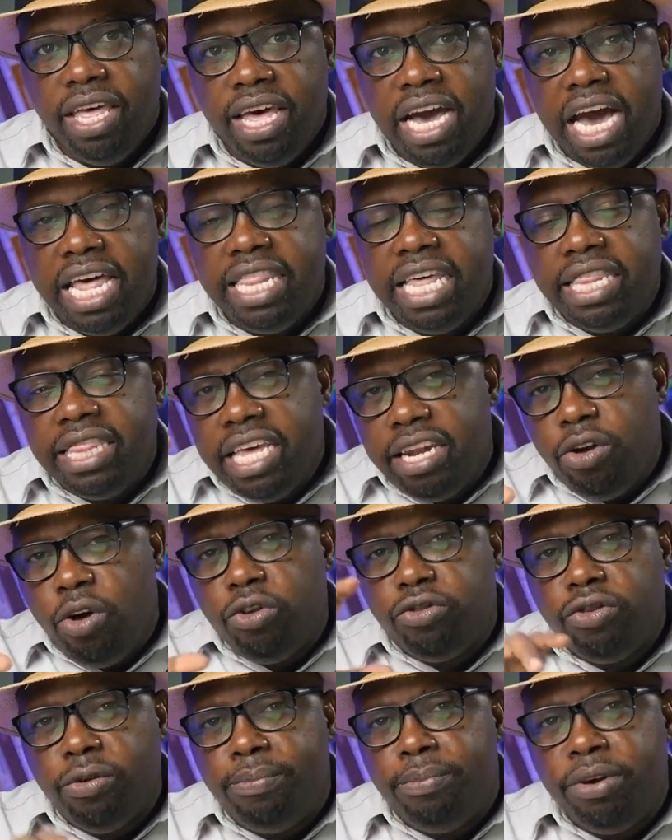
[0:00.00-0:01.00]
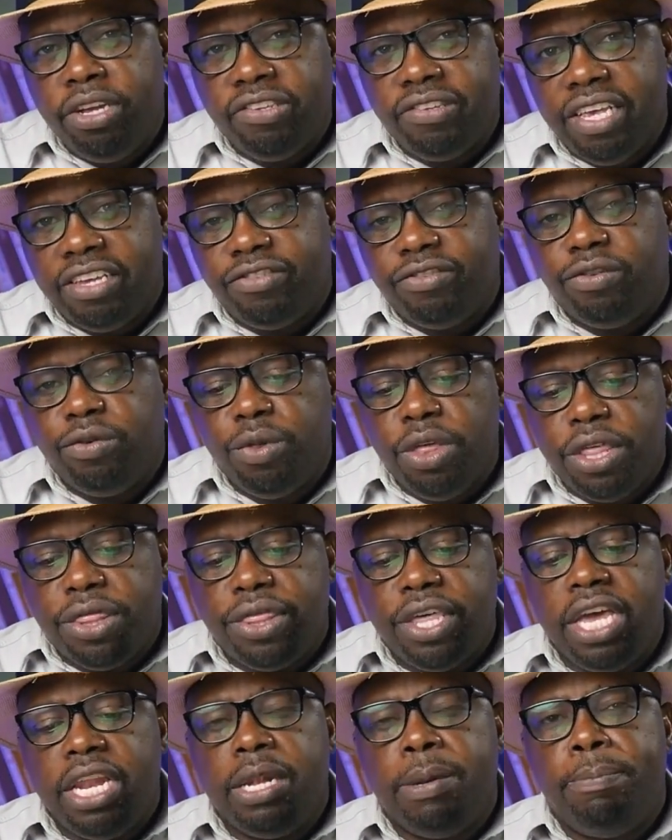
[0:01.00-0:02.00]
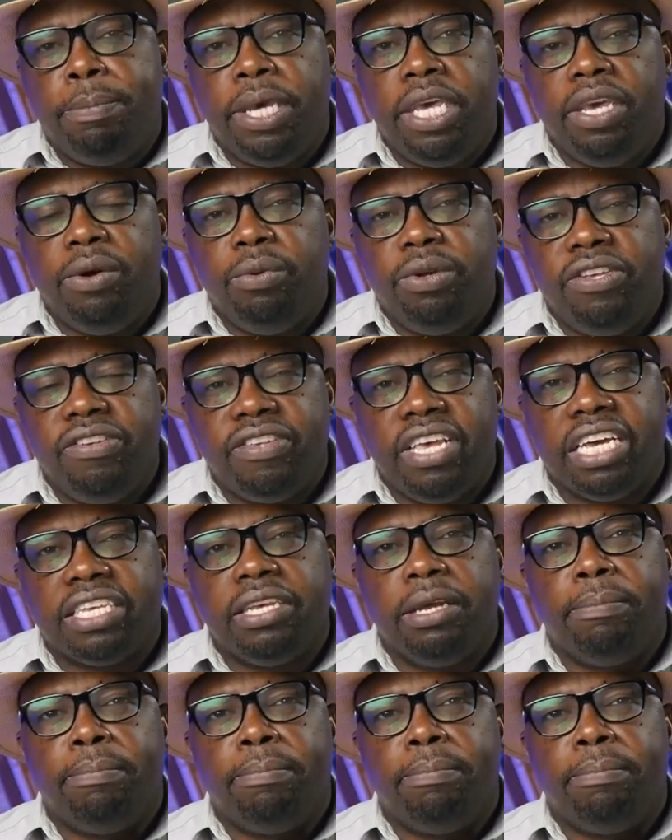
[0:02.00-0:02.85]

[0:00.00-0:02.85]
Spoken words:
And that then also brings us to the third P, which is actually